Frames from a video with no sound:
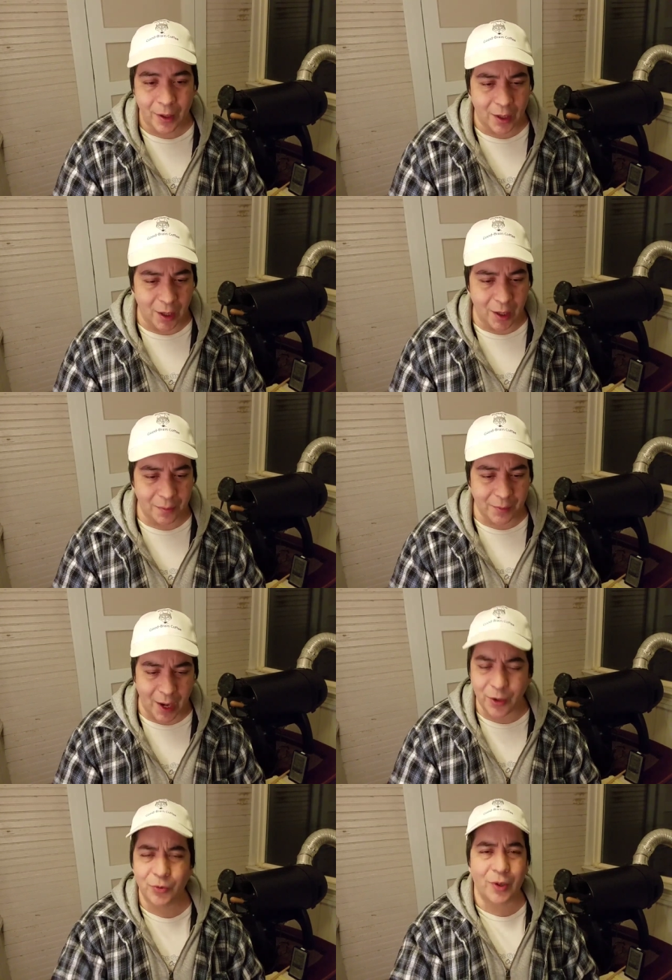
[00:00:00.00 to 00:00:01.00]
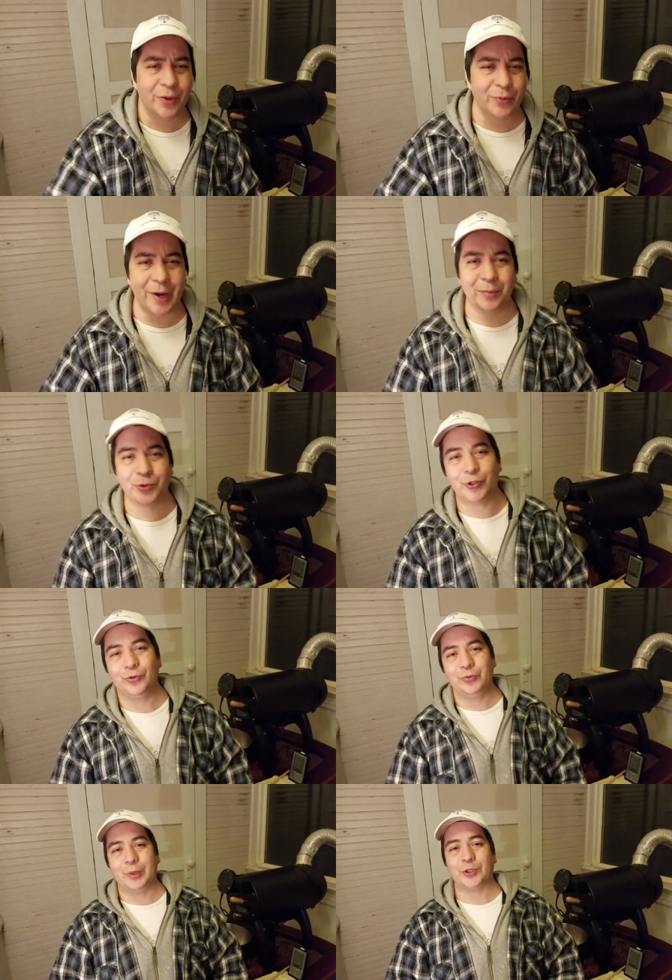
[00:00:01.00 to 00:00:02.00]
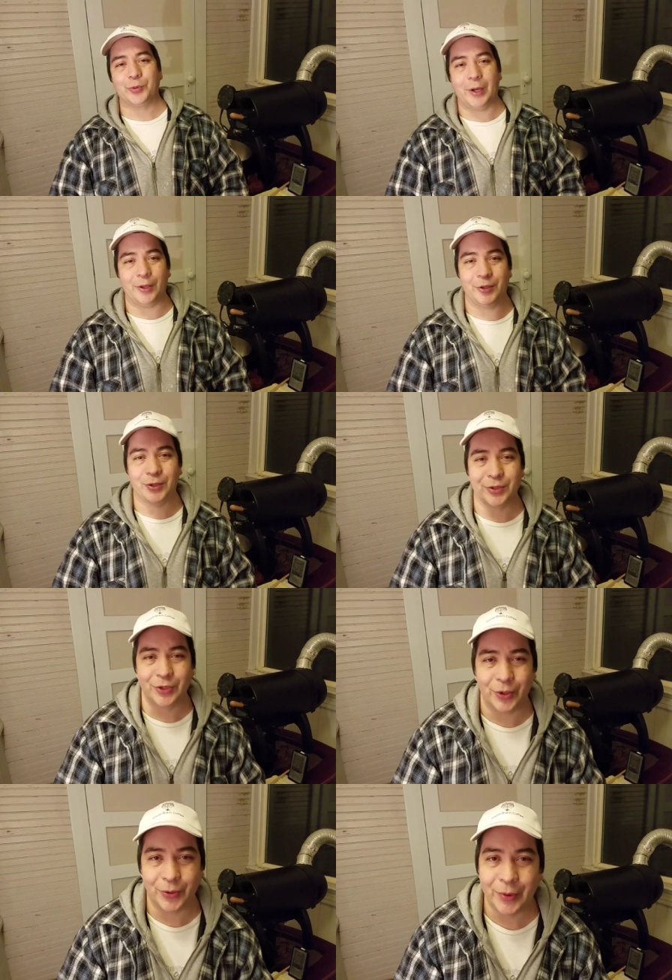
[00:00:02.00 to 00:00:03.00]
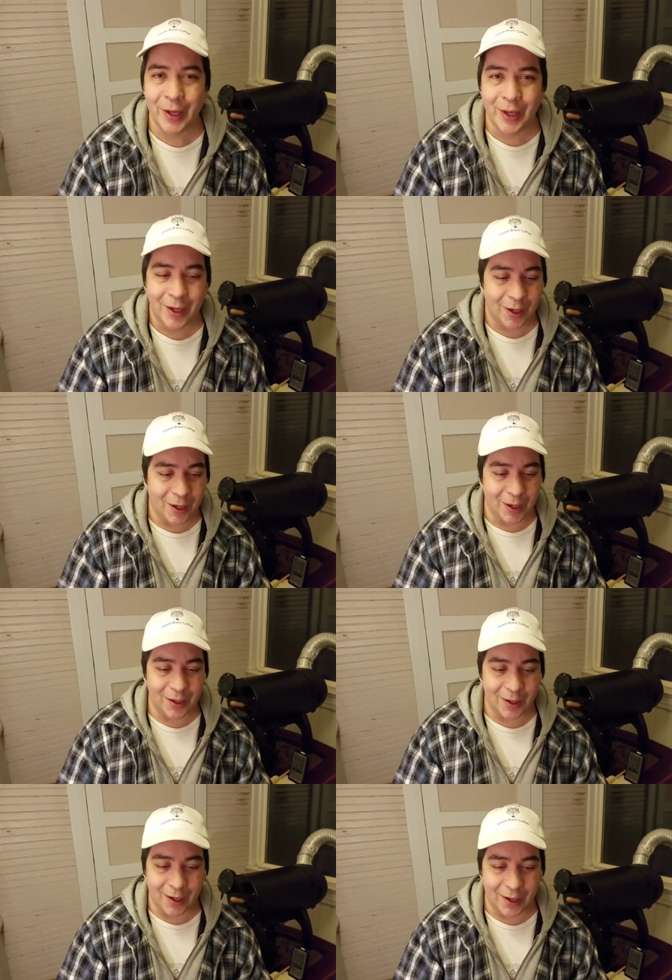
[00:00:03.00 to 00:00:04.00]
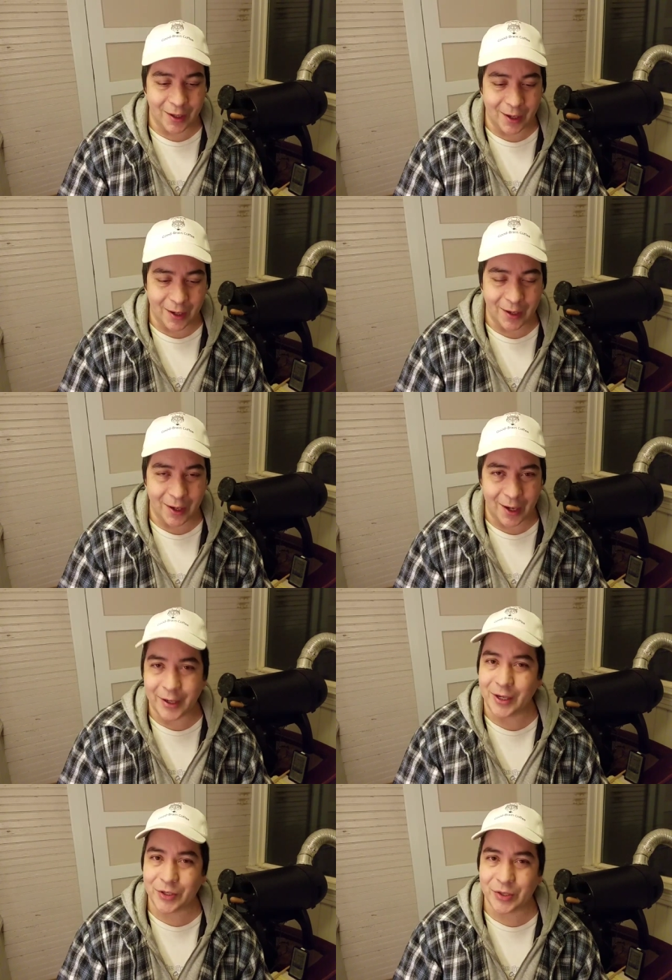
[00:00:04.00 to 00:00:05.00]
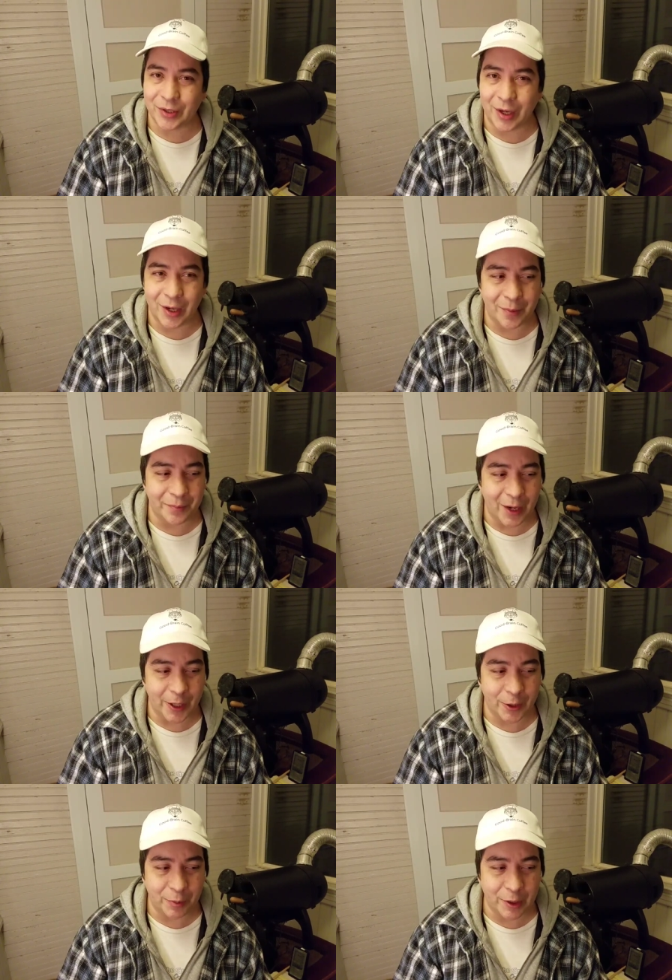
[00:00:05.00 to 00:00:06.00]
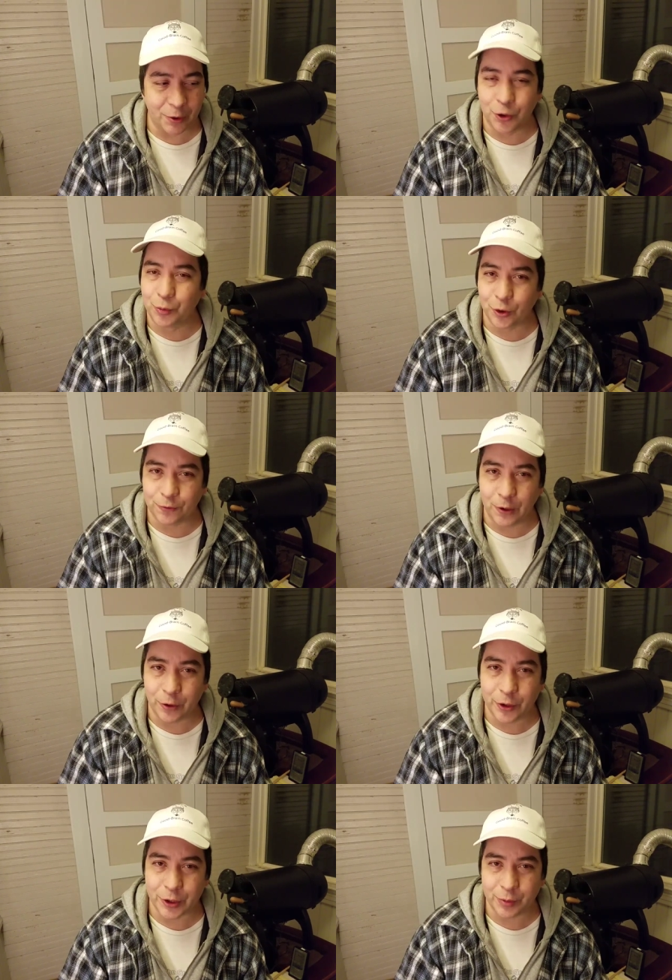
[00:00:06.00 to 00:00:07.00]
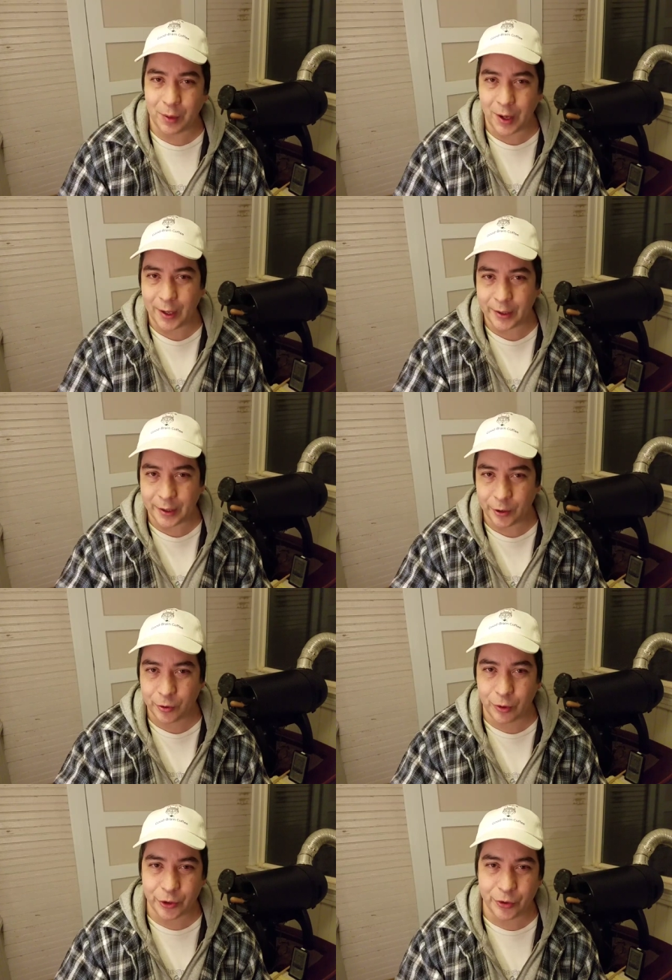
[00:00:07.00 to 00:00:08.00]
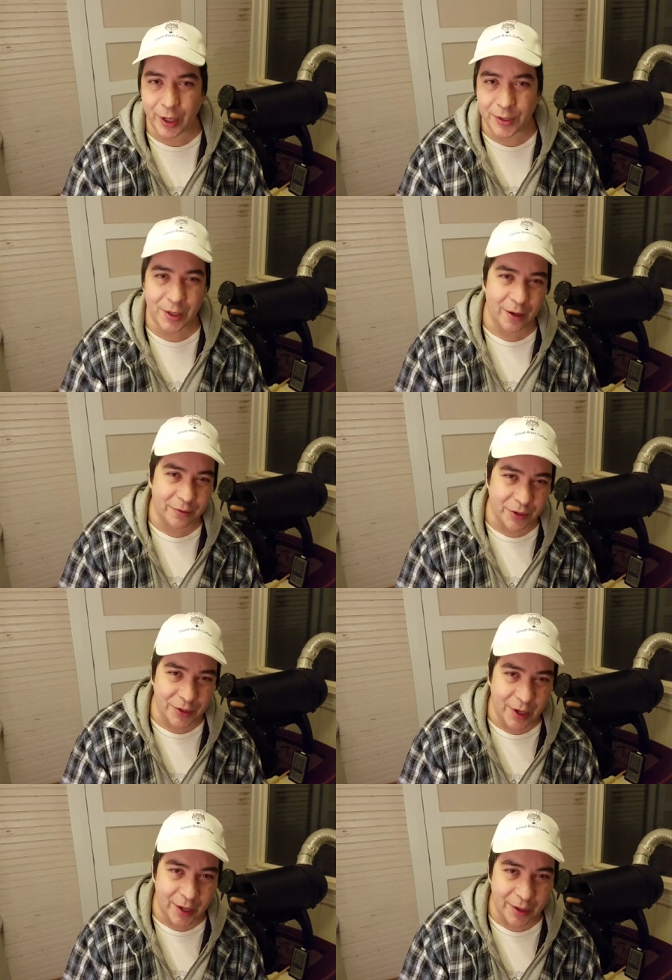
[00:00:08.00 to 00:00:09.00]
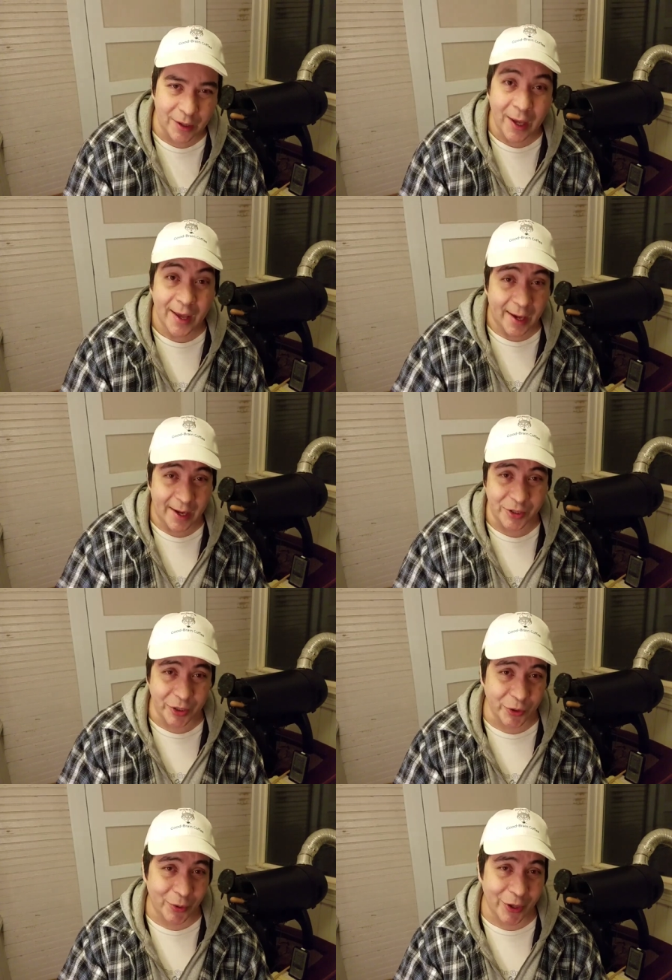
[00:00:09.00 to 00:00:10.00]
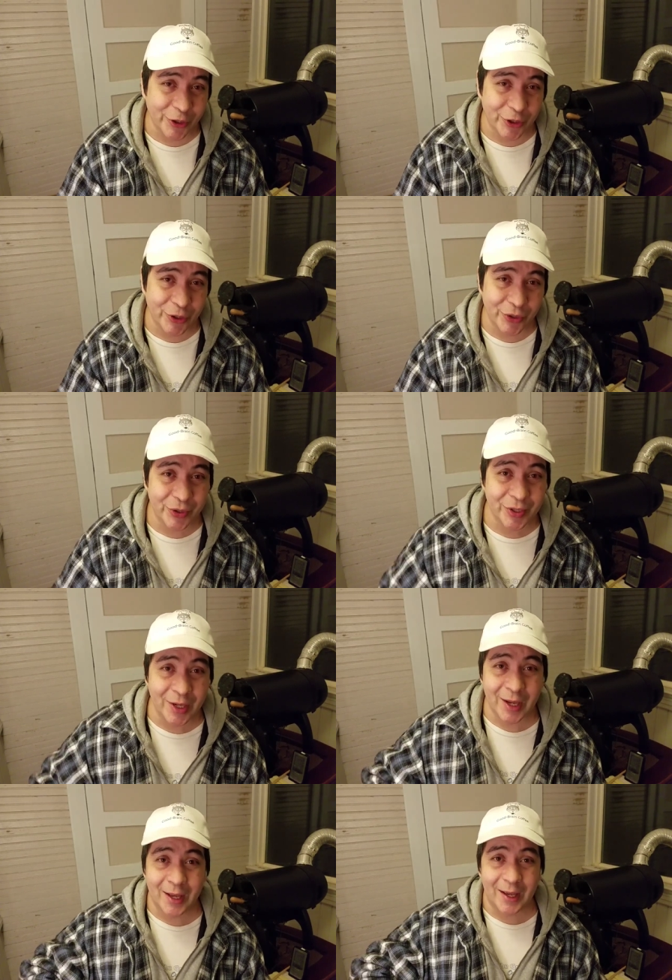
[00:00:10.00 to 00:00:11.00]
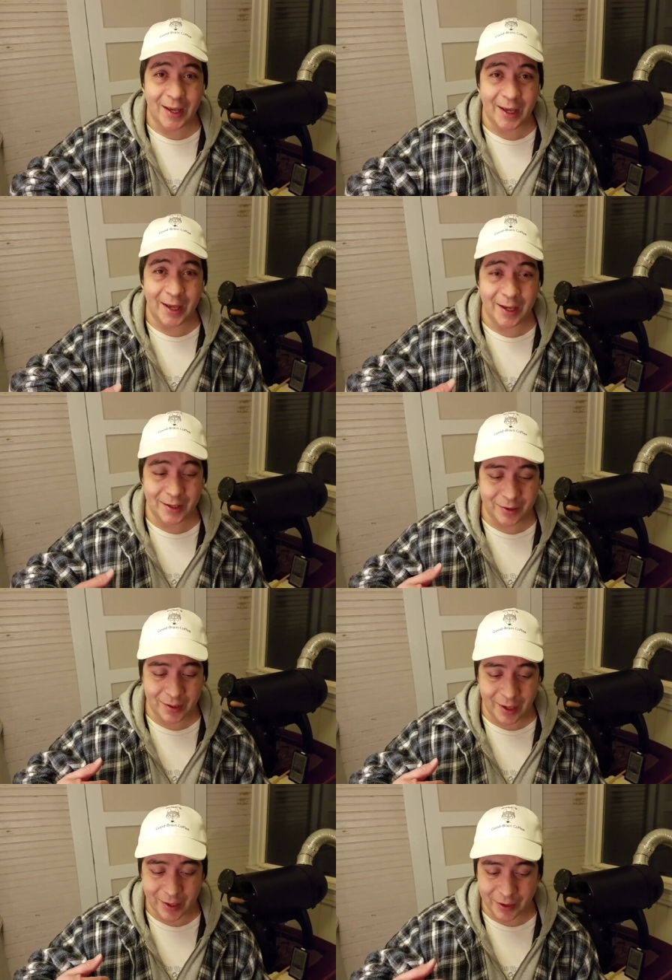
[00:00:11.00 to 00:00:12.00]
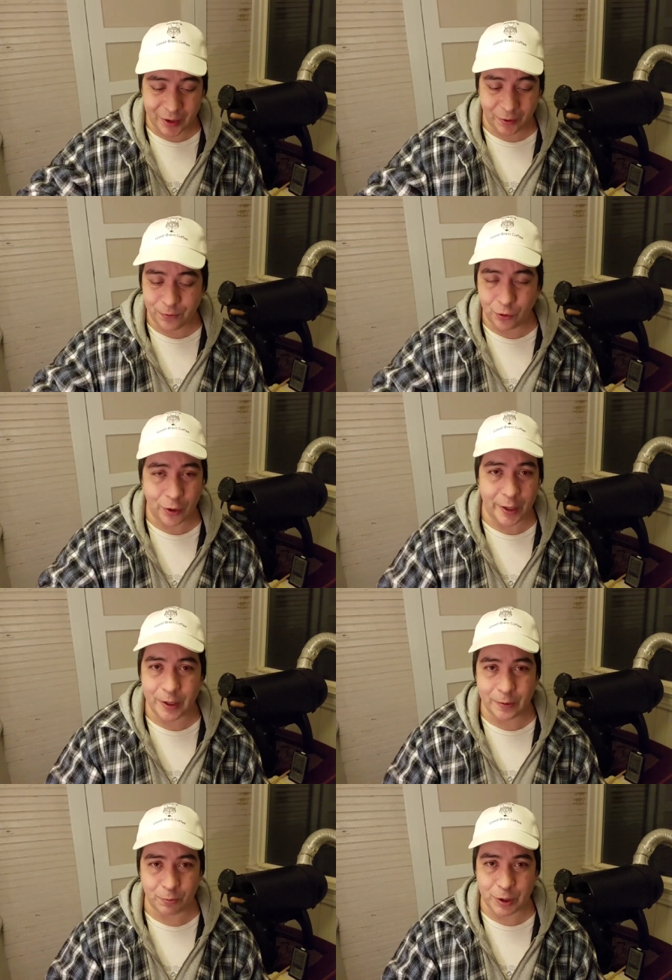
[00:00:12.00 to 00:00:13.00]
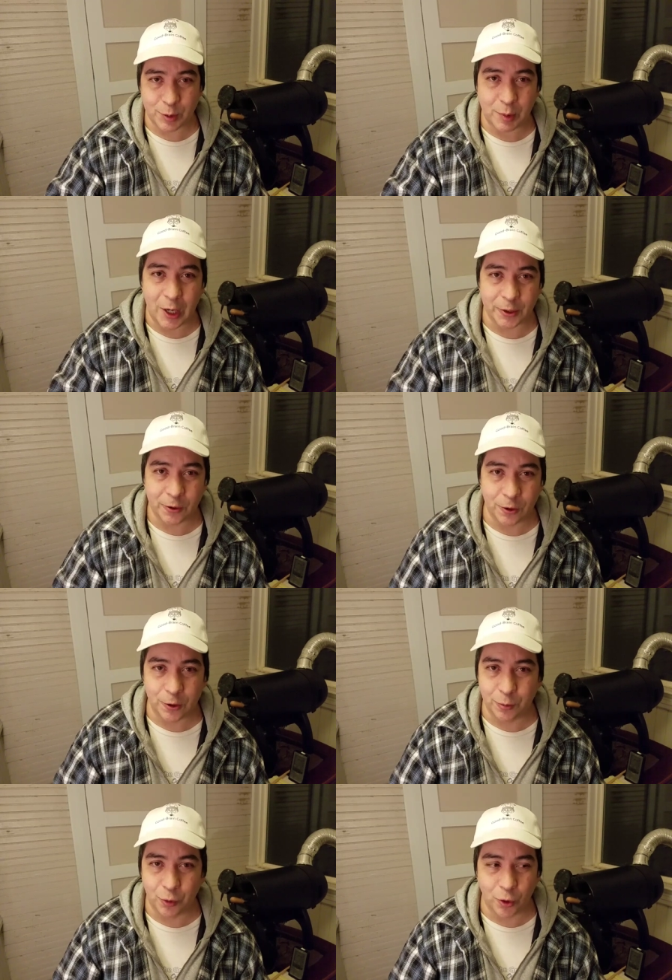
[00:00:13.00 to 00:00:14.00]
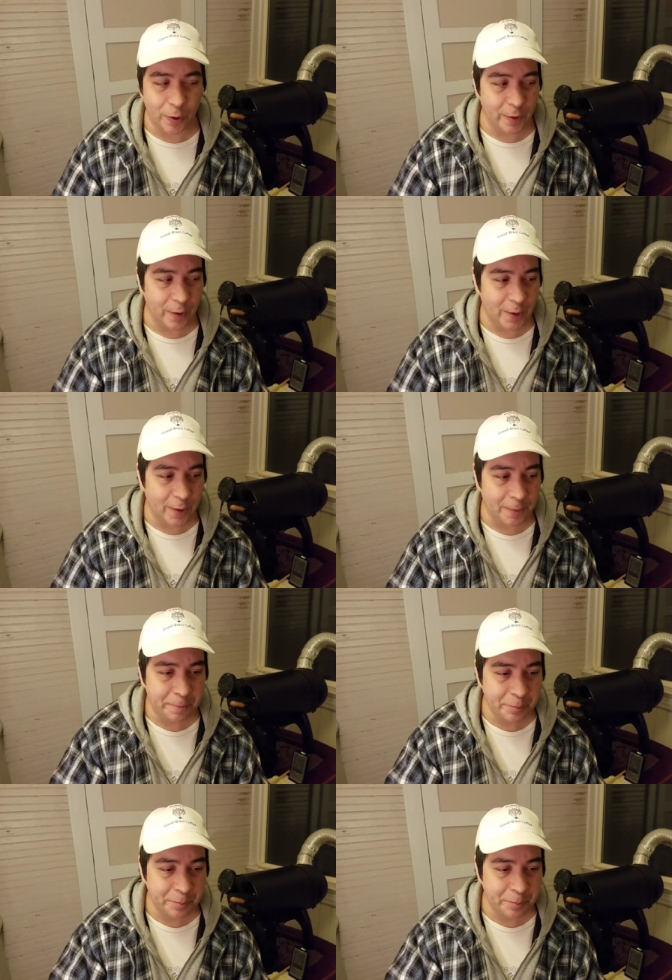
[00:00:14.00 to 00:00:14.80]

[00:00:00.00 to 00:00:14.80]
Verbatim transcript: um, I don't want to ramble too much about this. So uh, I guess um, I could be a little more focused by hearing what you guys have to say, asking questions, and and therefore I can respond a little more uh,